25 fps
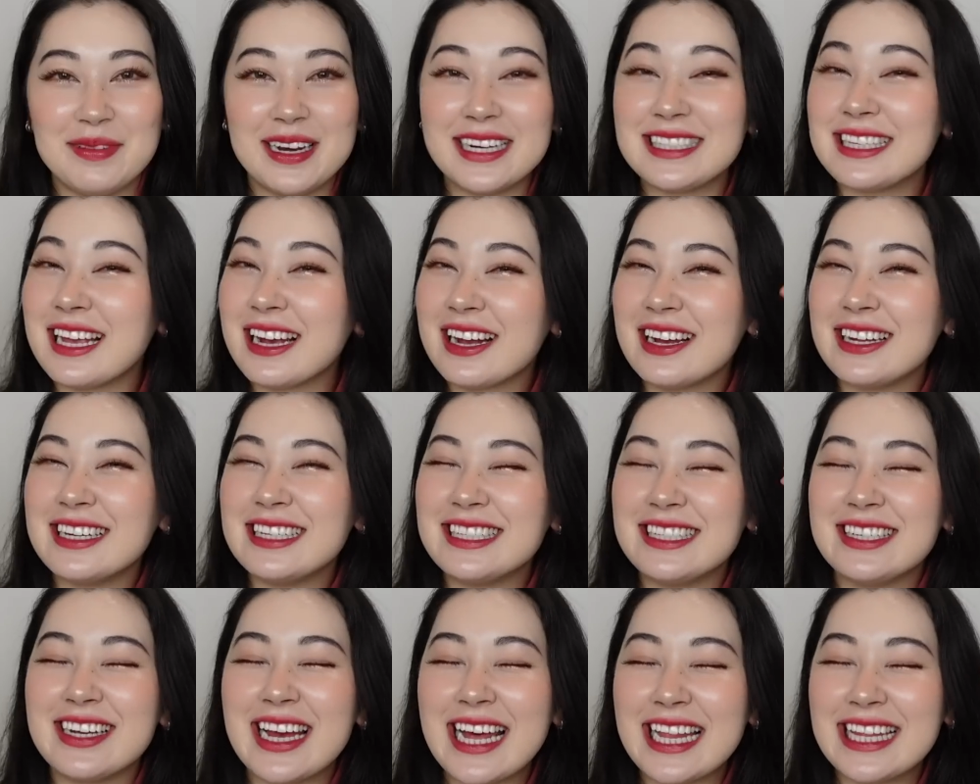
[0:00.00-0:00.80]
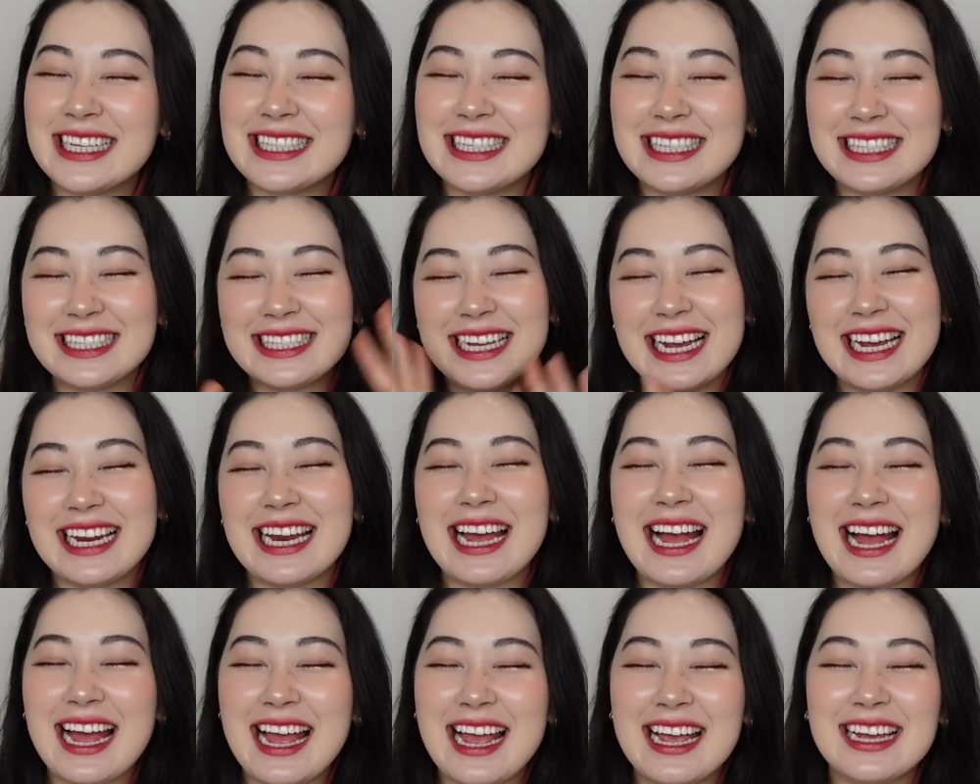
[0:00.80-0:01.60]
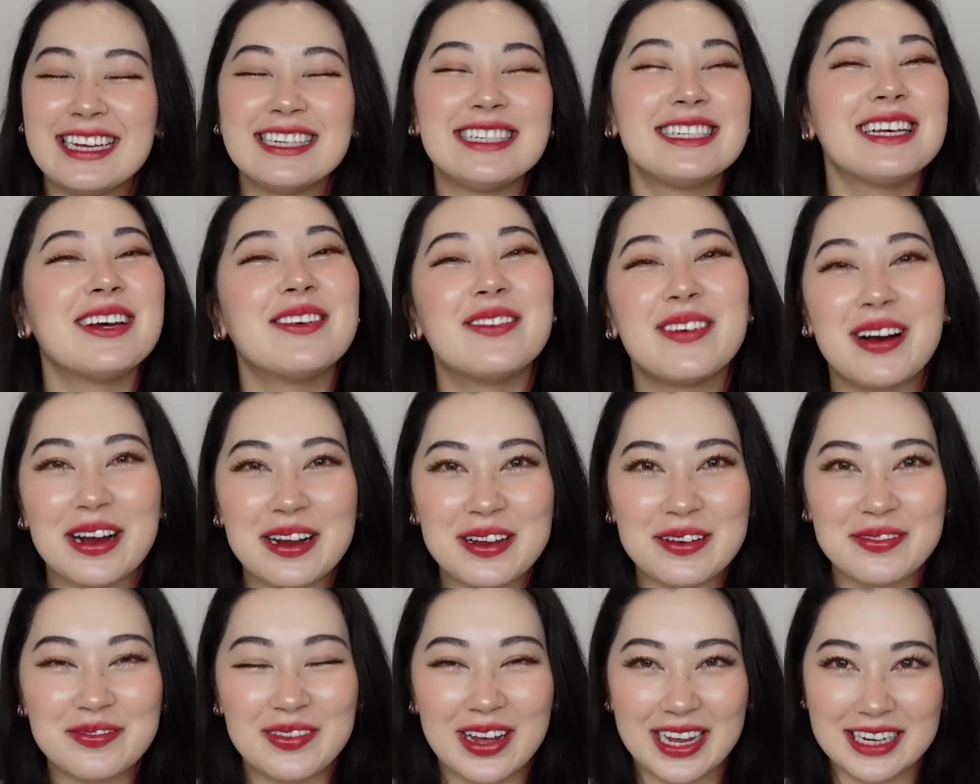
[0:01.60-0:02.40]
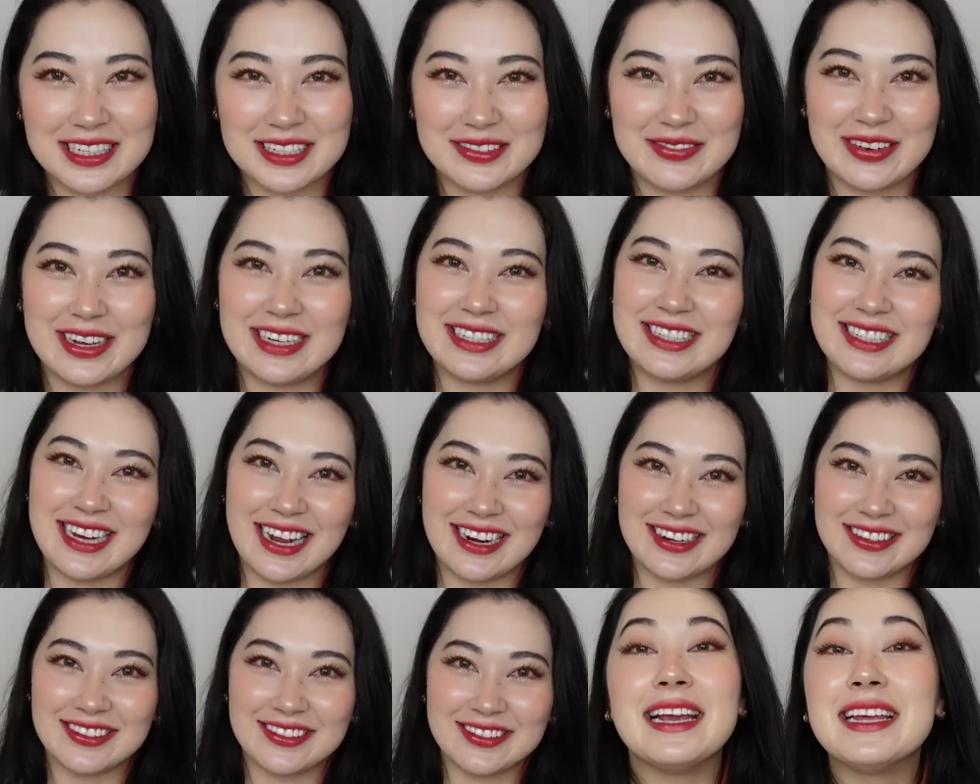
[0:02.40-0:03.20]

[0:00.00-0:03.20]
Minasan konnichiwa, this is Tina and welcome back to my channel.